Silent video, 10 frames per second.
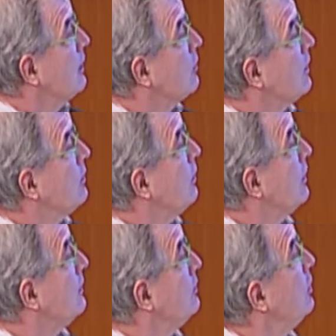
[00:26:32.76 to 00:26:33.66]
going
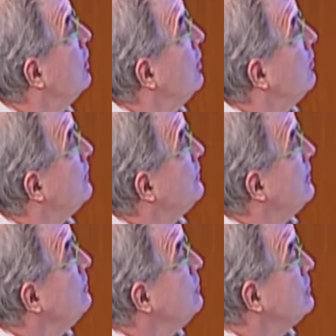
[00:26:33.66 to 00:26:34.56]
on. What's
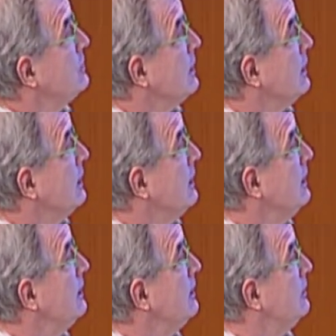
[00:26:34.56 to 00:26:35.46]
interesting
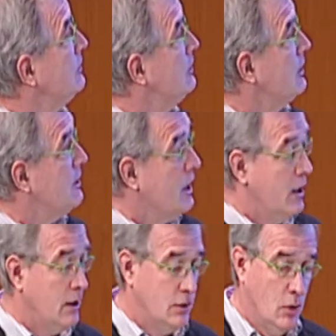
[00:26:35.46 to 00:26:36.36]
is
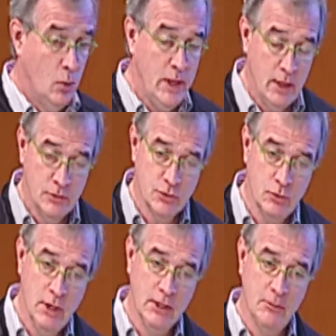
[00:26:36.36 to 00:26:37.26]
that we had
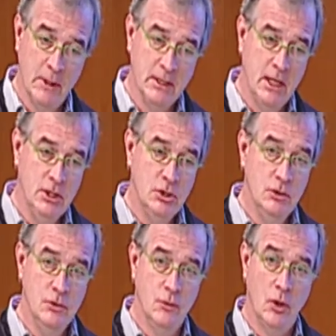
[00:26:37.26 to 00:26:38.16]
certain
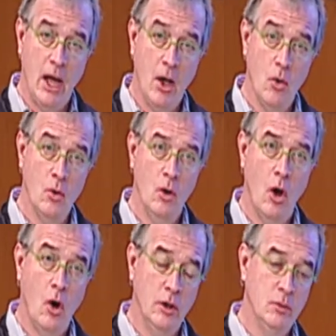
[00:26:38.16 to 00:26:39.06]
expectations for how
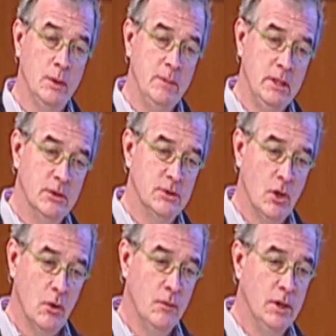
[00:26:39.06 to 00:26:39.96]
hard it would be to
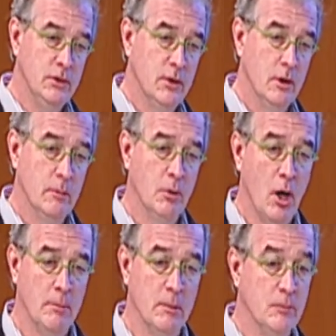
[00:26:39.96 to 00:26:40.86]
solve these uh,
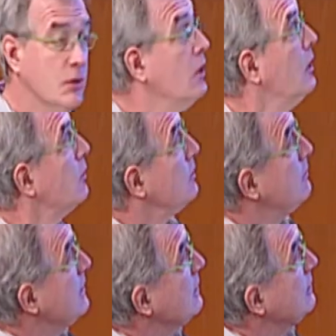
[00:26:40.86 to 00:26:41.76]
problems. We're in the
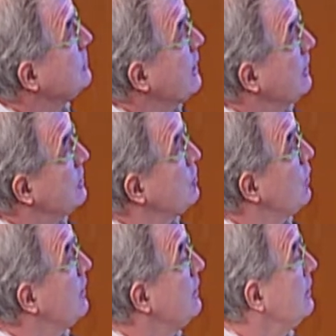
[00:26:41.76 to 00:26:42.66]
middle of challenge
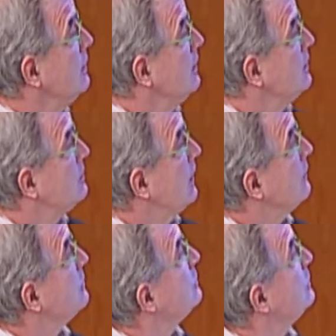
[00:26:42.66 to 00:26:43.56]
one,
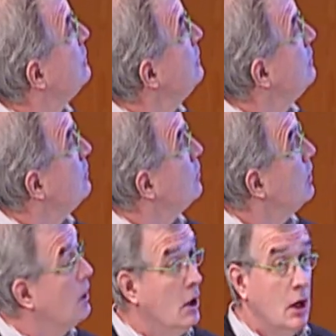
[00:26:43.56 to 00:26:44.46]
challenge two.
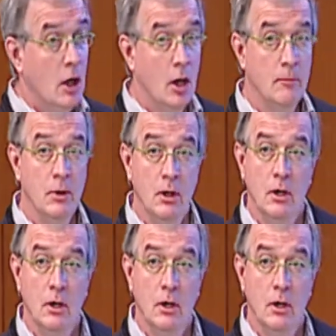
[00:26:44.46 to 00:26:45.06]
Um,